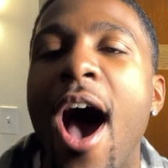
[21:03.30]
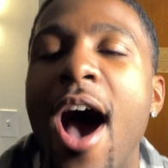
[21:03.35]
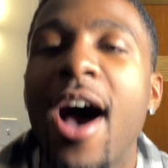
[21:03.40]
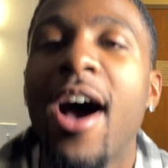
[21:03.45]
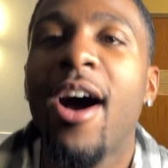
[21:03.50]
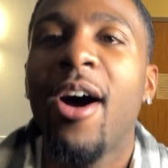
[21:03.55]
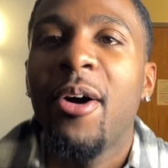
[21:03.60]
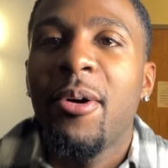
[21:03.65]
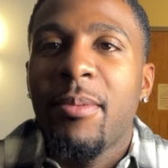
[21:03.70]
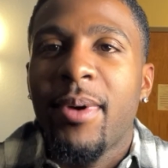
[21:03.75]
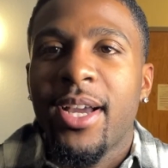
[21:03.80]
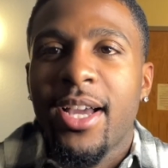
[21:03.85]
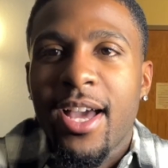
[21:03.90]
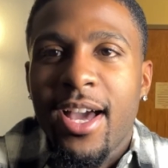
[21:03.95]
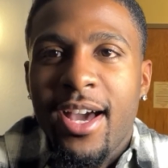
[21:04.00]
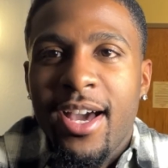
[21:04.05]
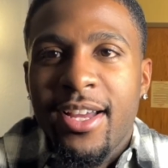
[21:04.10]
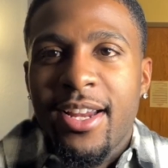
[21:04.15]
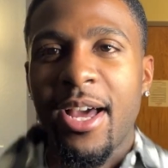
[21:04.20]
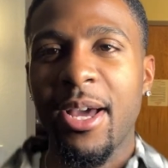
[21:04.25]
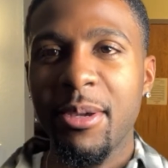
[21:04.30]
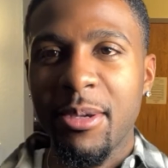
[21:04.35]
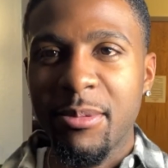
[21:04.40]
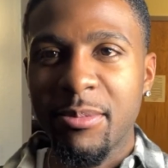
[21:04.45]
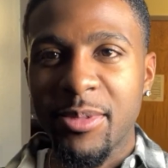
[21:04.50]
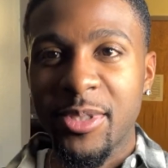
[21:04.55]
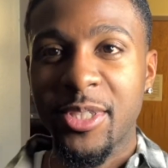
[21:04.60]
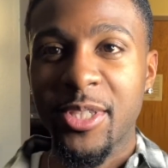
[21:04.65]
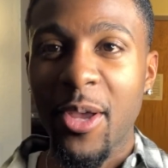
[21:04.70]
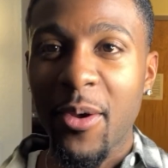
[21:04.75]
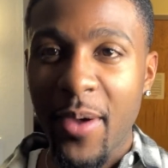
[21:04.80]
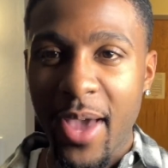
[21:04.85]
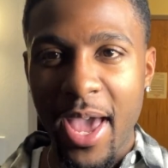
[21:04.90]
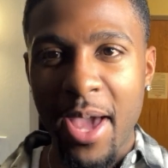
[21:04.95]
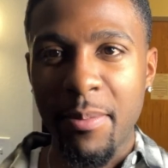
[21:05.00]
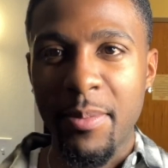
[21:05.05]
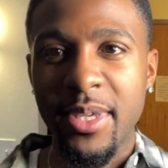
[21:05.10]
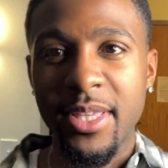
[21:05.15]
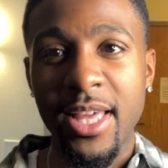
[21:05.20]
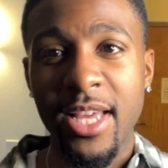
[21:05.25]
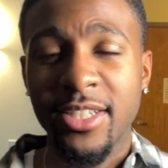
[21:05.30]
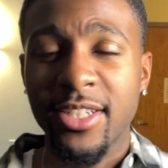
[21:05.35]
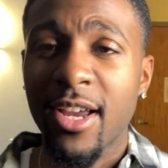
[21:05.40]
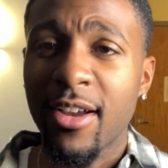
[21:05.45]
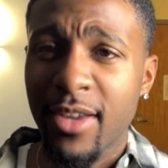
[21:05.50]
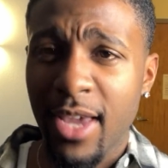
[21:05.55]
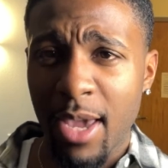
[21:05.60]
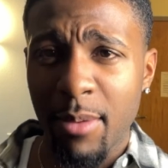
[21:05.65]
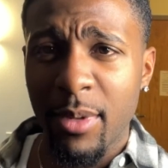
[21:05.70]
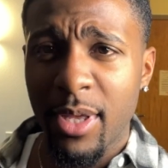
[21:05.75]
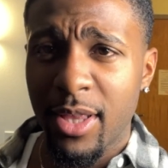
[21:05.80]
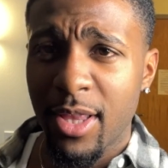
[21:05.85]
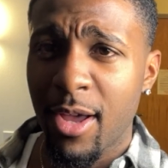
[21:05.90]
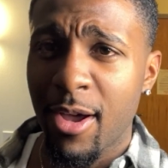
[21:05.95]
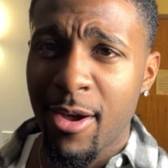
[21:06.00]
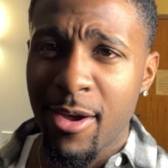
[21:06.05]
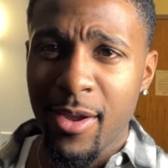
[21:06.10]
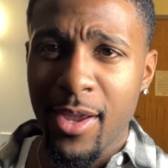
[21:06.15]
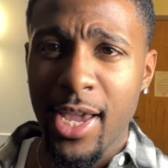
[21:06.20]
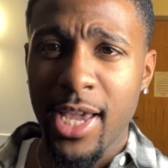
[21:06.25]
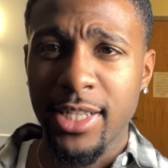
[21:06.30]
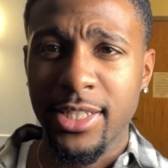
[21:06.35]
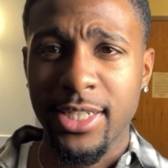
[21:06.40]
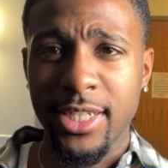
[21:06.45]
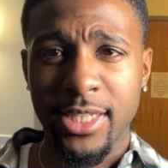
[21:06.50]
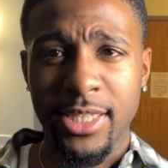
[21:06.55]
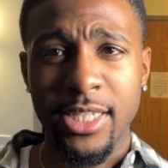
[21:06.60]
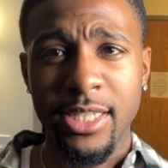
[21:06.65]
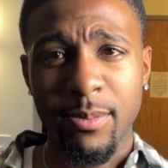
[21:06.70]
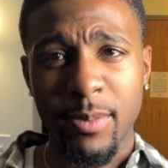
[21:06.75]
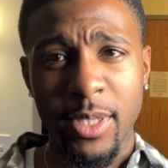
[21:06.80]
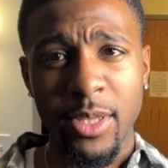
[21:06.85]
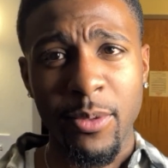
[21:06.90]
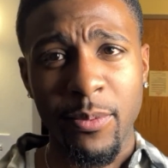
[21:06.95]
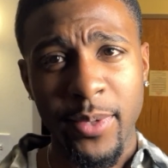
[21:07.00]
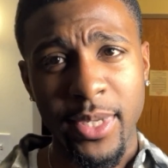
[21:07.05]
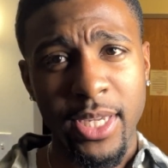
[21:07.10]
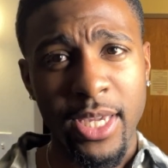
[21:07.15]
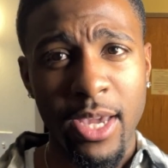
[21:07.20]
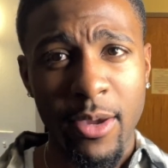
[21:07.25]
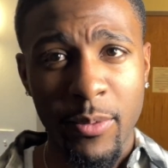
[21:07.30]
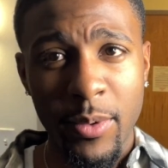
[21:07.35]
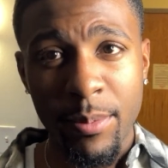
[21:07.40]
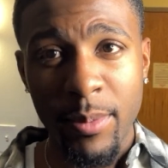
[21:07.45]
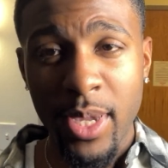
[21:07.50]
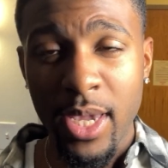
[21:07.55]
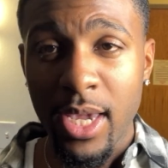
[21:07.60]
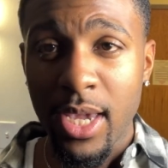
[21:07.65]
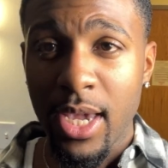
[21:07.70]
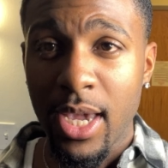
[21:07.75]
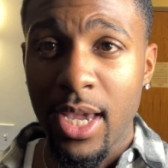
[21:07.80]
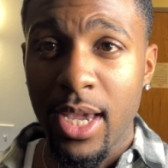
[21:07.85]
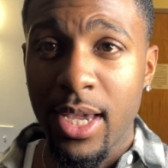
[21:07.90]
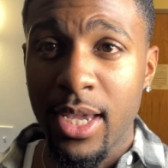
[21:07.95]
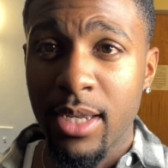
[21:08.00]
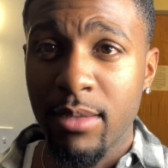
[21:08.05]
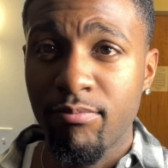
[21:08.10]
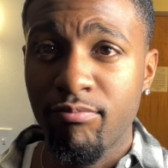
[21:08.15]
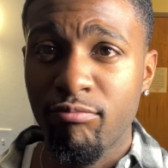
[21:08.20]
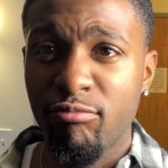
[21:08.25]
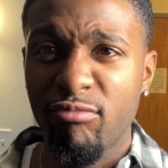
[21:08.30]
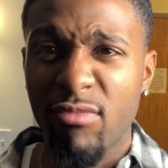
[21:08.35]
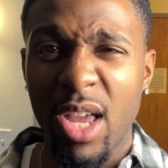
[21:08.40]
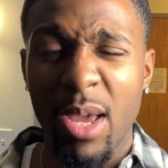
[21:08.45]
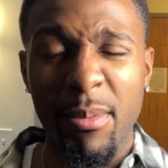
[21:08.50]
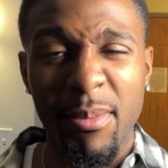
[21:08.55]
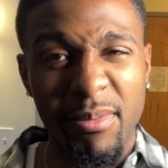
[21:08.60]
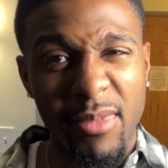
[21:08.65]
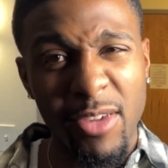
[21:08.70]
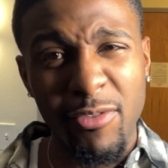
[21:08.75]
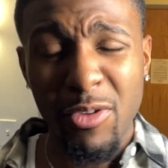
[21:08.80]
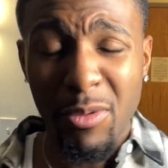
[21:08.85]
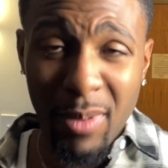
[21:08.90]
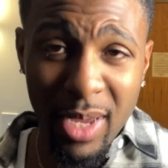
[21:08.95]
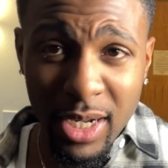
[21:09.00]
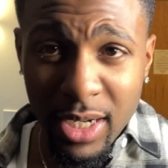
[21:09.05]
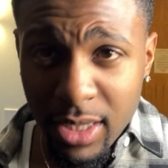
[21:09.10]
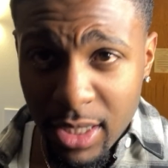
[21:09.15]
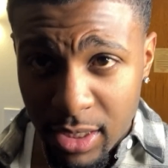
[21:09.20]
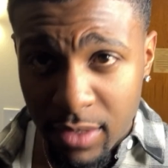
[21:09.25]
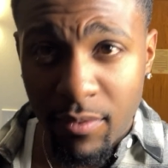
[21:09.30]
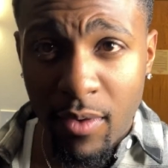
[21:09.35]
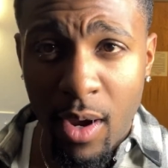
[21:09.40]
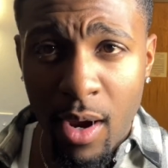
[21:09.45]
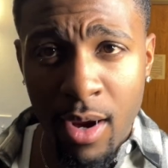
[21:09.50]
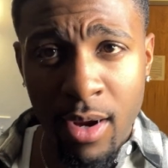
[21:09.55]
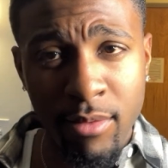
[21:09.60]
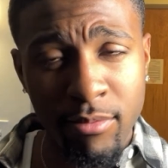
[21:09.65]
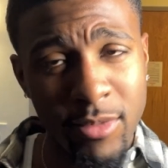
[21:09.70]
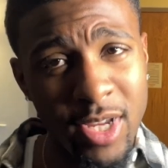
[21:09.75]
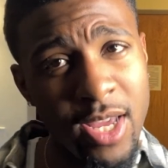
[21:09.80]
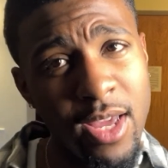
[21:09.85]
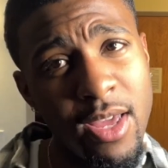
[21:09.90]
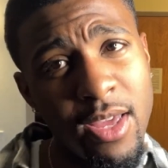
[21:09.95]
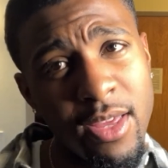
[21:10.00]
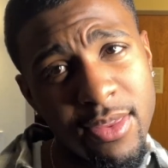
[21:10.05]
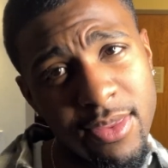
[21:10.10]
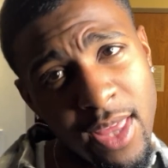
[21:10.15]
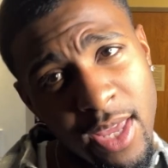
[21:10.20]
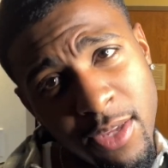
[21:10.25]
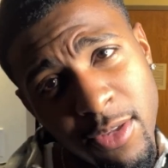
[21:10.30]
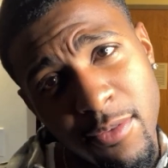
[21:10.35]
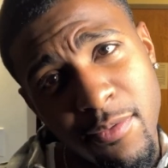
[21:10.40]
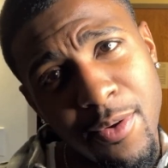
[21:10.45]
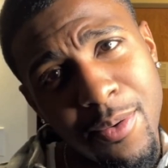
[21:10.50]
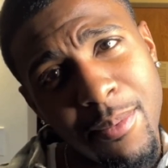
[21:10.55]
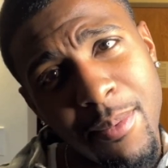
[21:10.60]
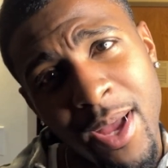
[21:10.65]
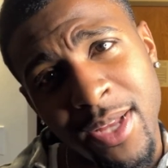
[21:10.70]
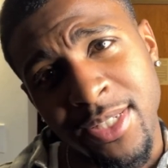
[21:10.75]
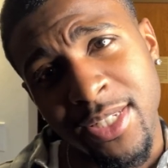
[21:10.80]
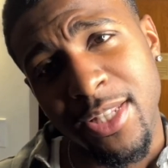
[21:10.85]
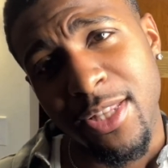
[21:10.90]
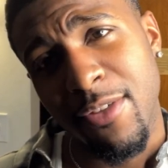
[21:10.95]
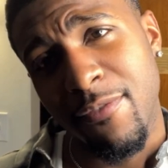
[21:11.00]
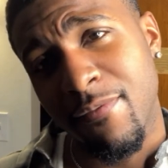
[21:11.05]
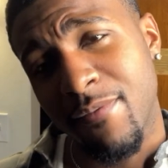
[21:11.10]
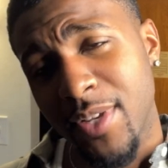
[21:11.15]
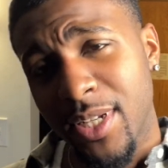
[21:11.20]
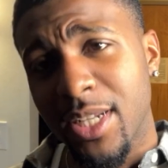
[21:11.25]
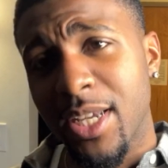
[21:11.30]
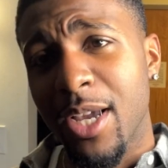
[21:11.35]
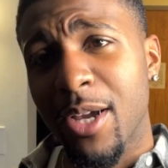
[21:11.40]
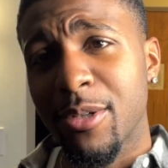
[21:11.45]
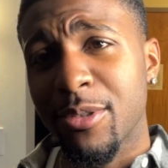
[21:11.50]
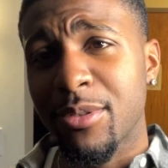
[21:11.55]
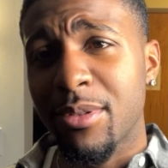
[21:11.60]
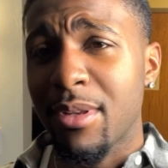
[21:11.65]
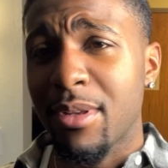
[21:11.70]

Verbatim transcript: Oh my God, I am so happy that y'all came along just to spend the weekend with me. And um, if you made it this far, thank you for watching the video.